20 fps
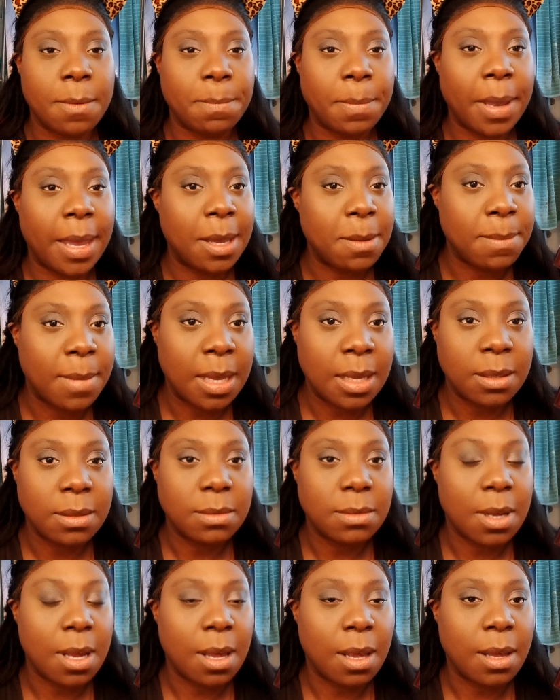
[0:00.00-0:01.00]
pigment,
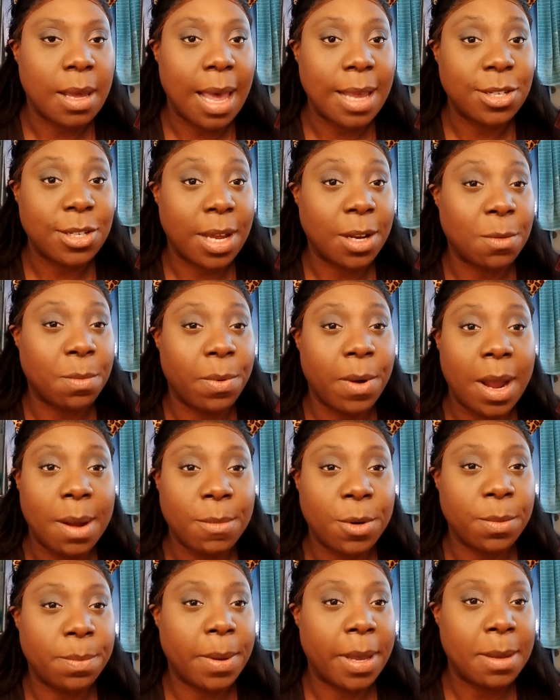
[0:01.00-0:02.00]
eyeshadow
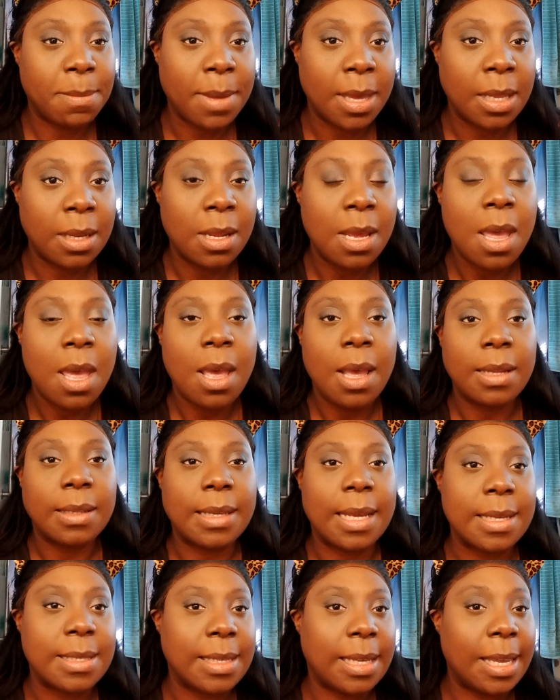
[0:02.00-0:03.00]
primer pigment
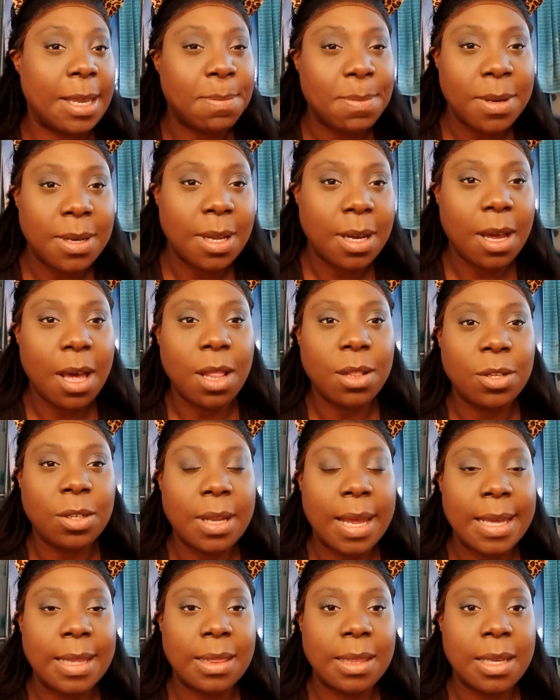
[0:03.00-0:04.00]
that's keeping the color
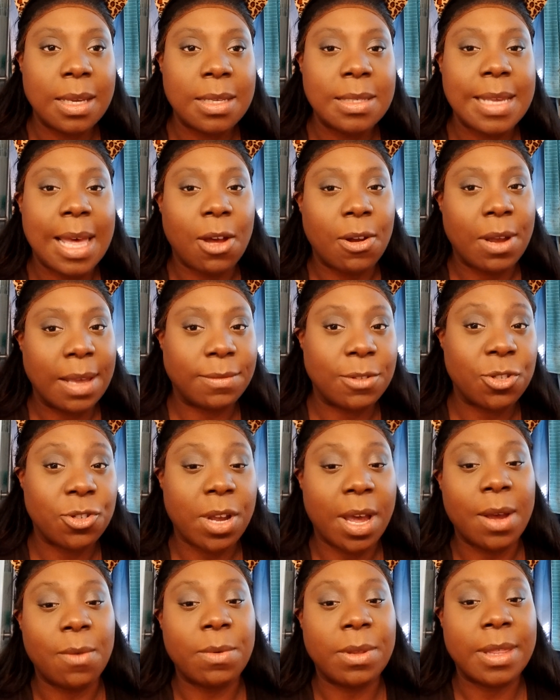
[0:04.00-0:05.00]
like this. I'll have to
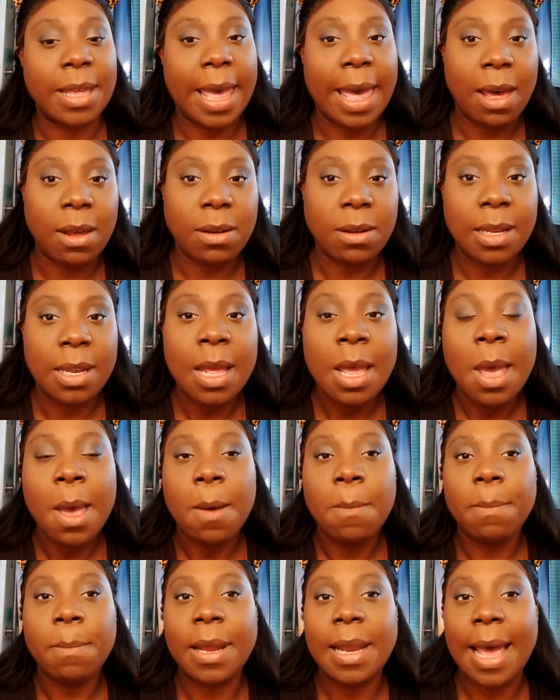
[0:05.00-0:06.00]
try it without it,
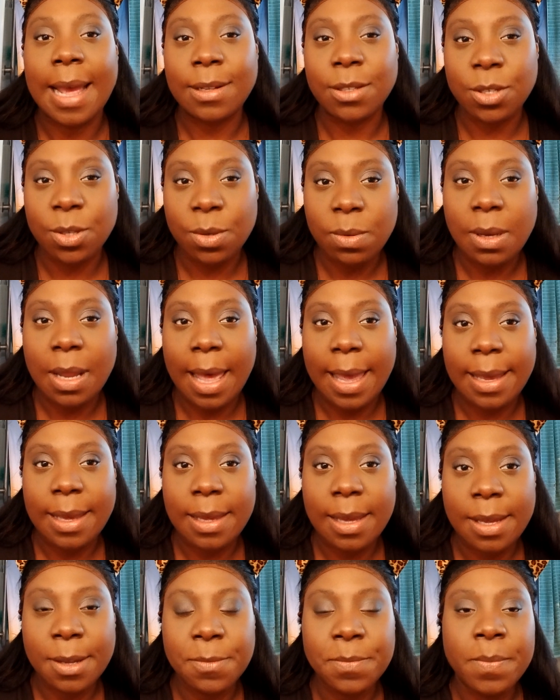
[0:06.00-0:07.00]
but I do like
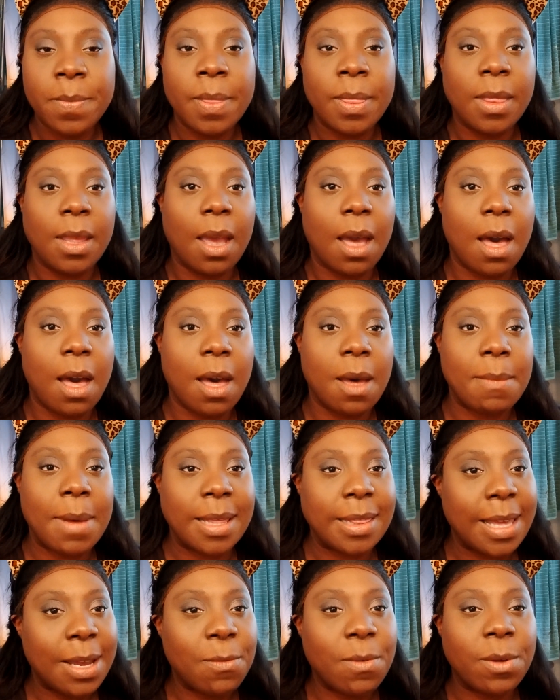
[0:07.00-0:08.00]
it. I
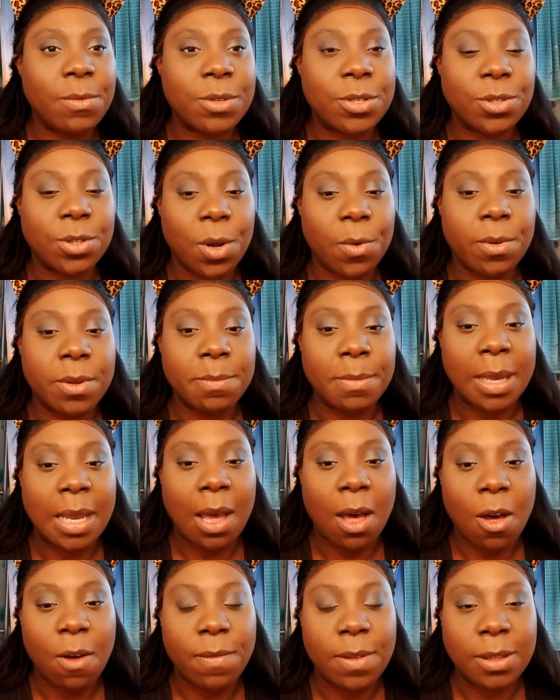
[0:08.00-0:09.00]
think what was throwing me
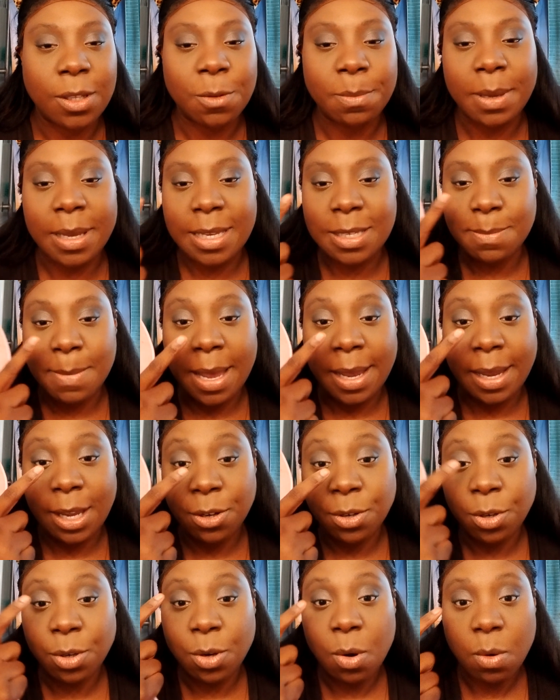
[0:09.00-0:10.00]
off a little bit is my
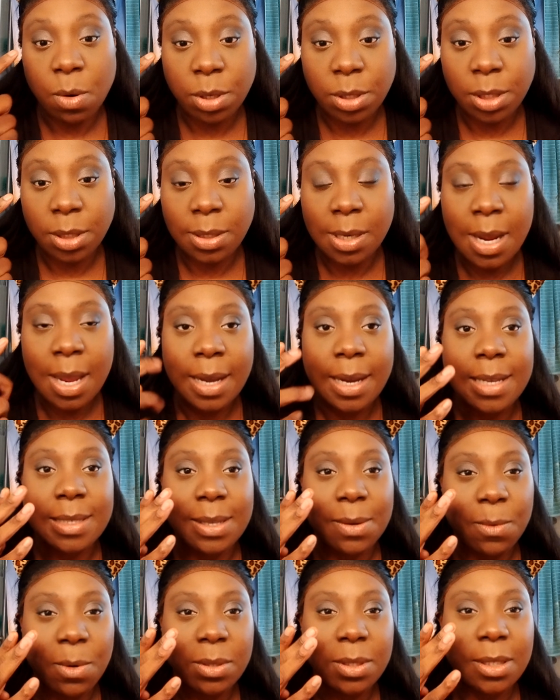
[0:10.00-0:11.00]
inner corner, because
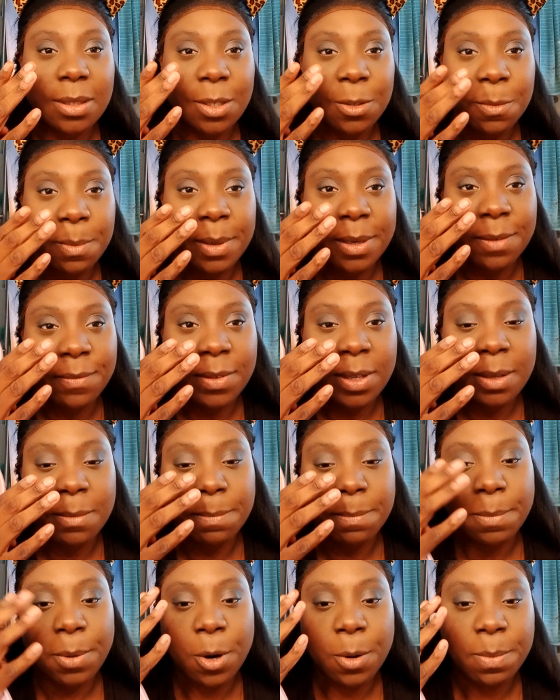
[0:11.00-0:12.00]
I wanted a little bit of a
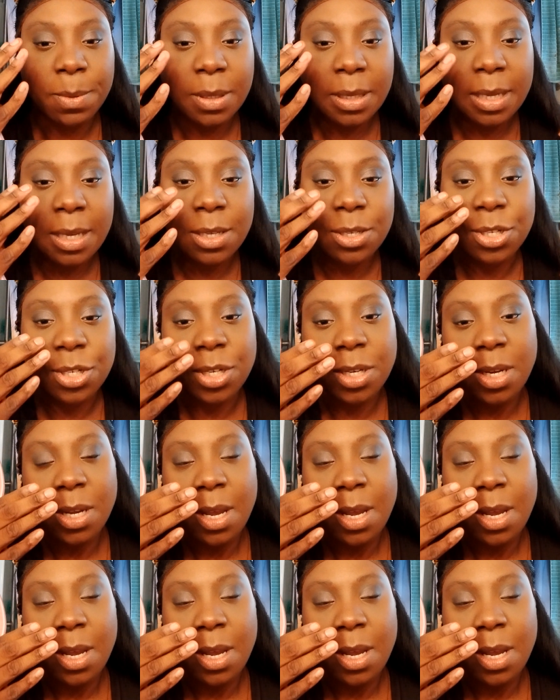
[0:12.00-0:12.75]
purplish,